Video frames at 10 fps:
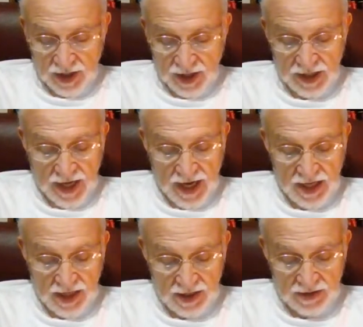
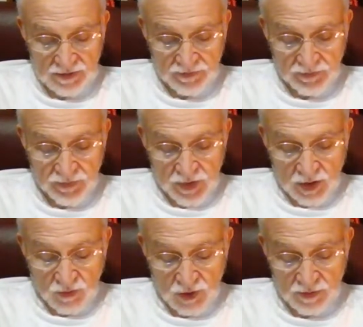Canadian
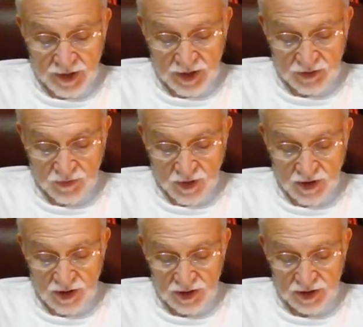Woodmen of the
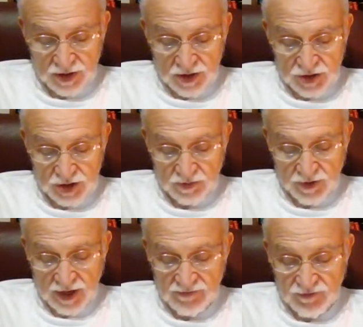World,
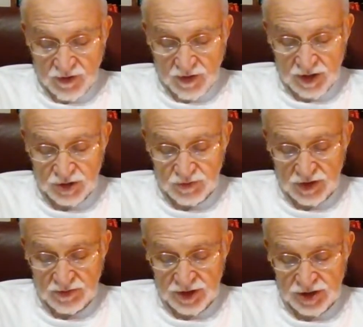Supreme Forest
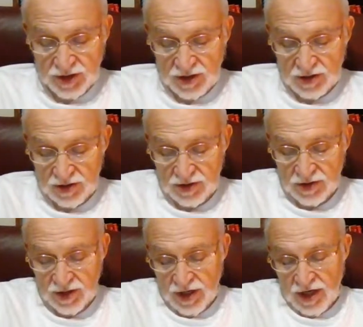Woodman Circle,
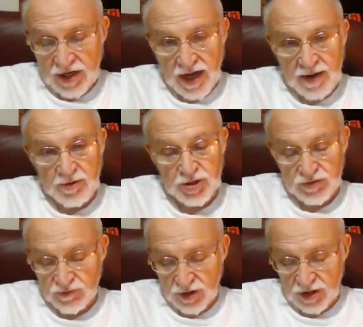Neighbors of
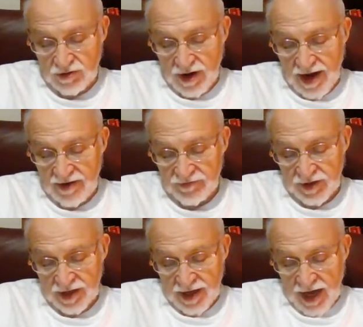Woodcraft,
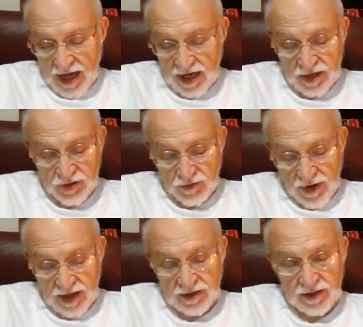and
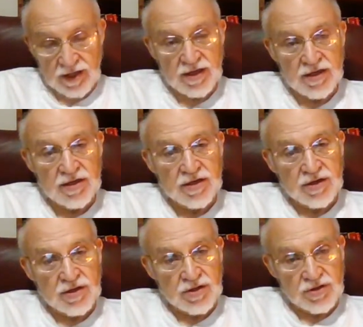indirectly,
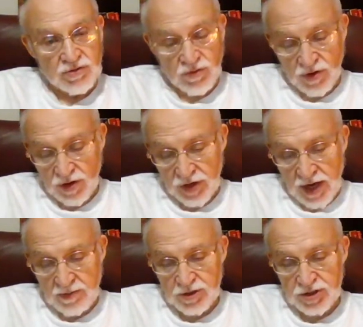the Royal
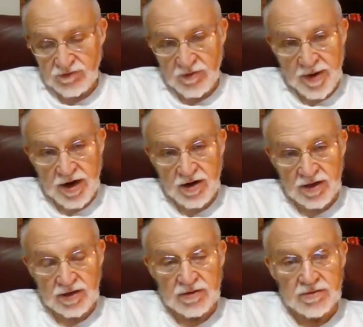Neighbors of America.